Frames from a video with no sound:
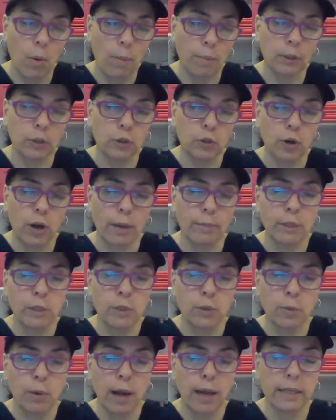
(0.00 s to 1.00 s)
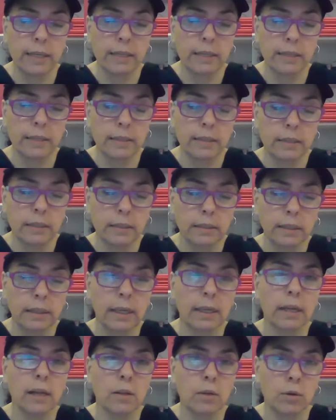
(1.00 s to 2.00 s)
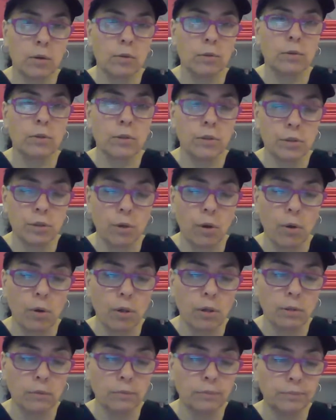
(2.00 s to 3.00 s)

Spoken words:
But try me twice, and I'll own your soul.